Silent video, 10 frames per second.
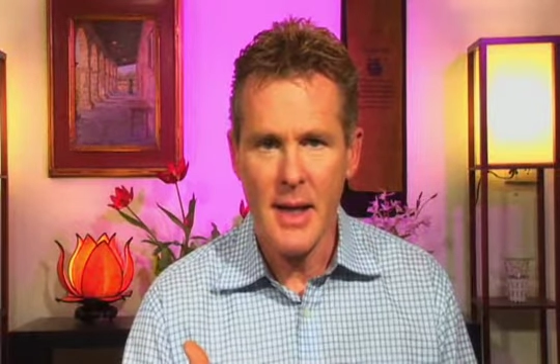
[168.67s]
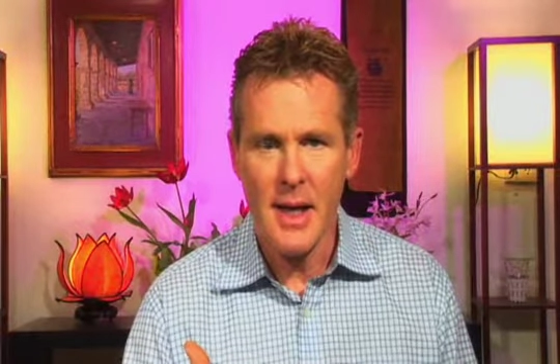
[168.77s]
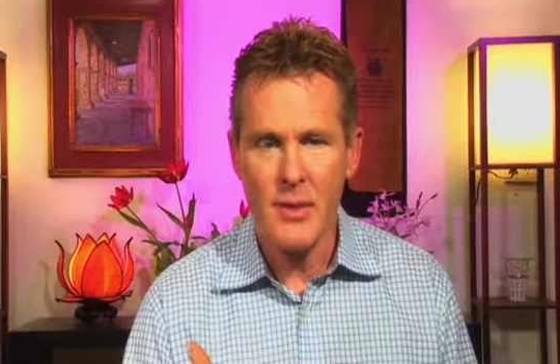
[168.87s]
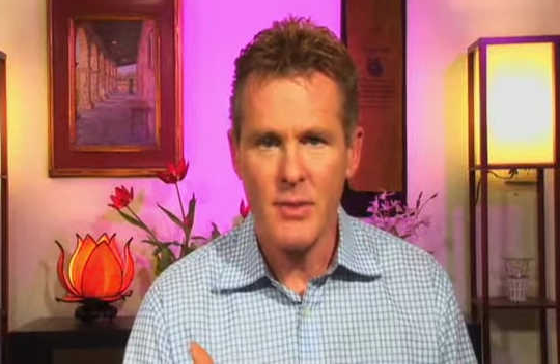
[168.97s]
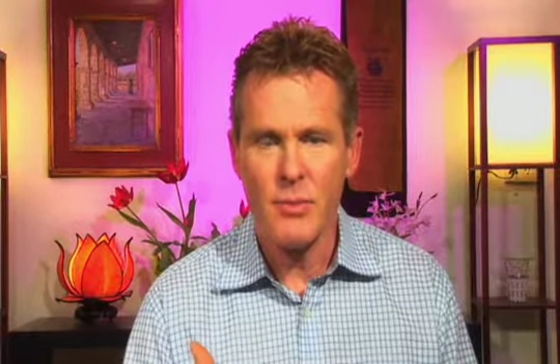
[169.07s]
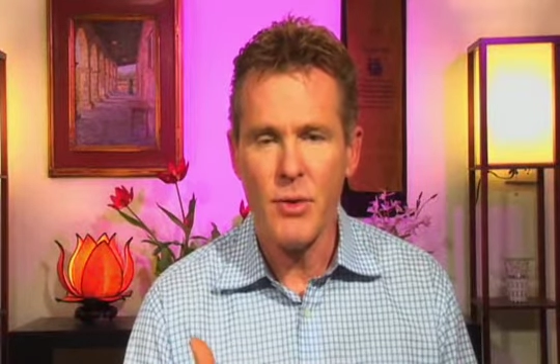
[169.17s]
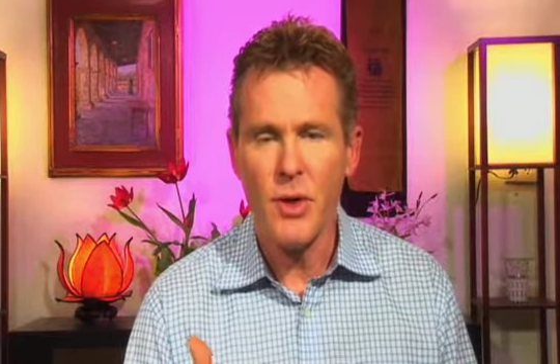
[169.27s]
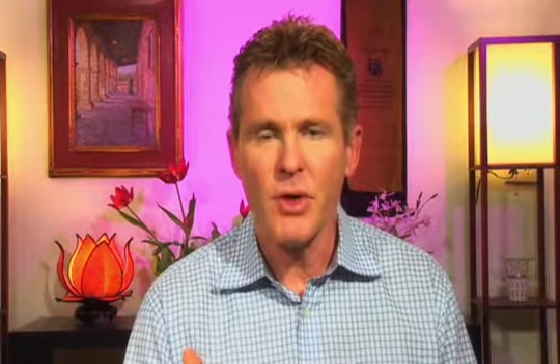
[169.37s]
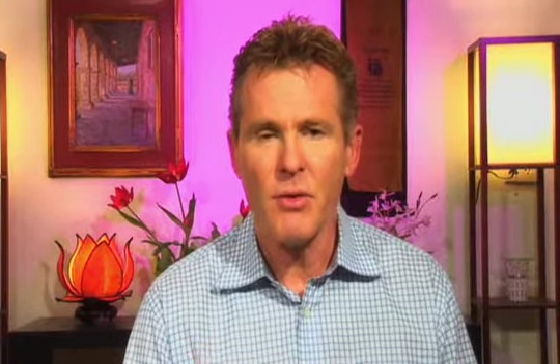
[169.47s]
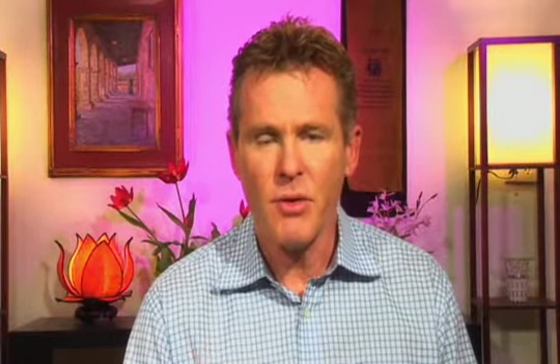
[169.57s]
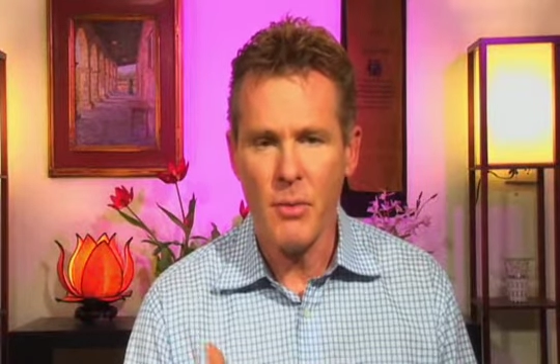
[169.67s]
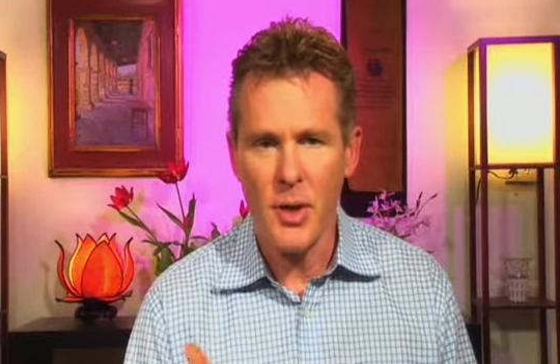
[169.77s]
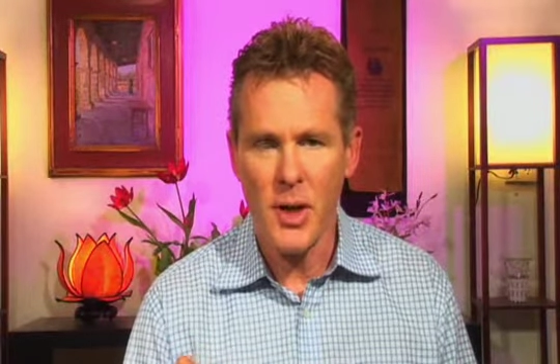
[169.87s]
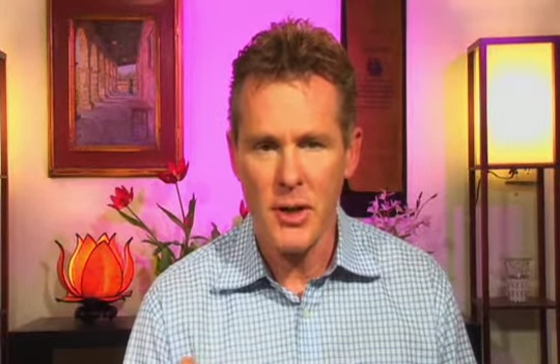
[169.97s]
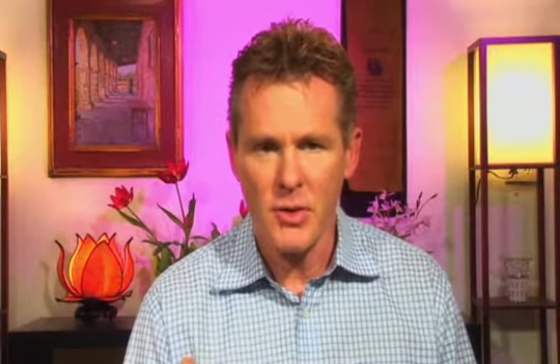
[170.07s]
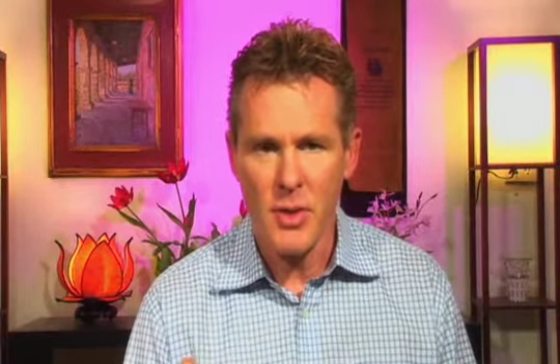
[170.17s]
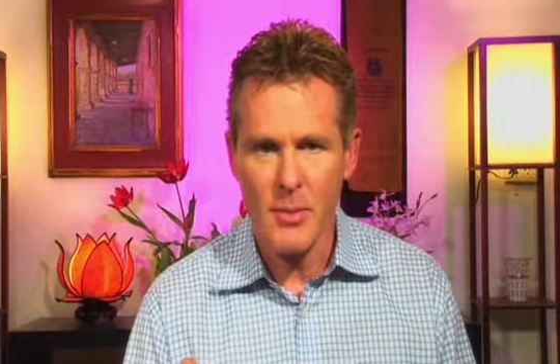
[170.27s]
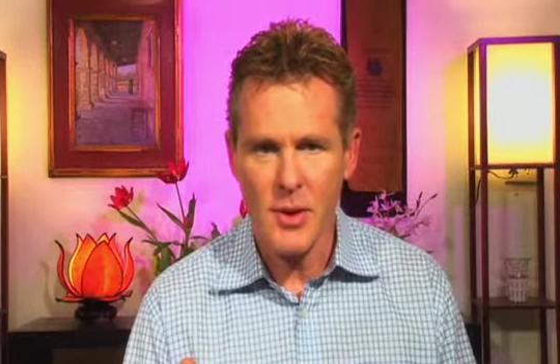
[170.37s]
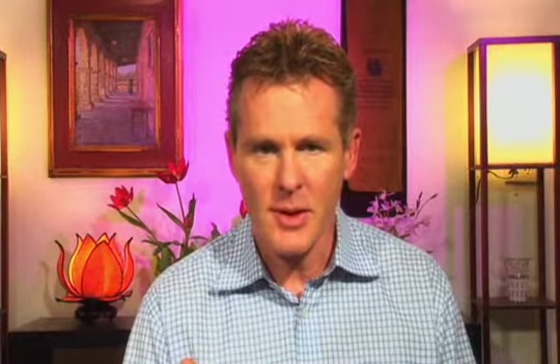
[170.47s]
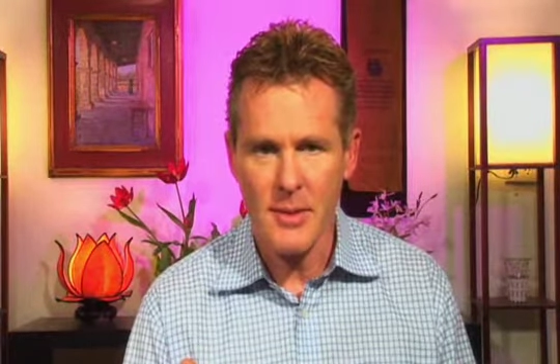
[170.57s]
And it was beautiful beyond
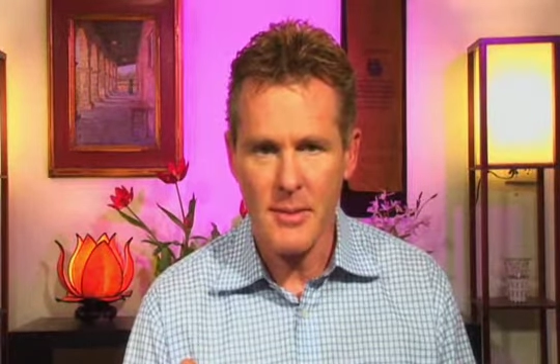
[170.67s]
description.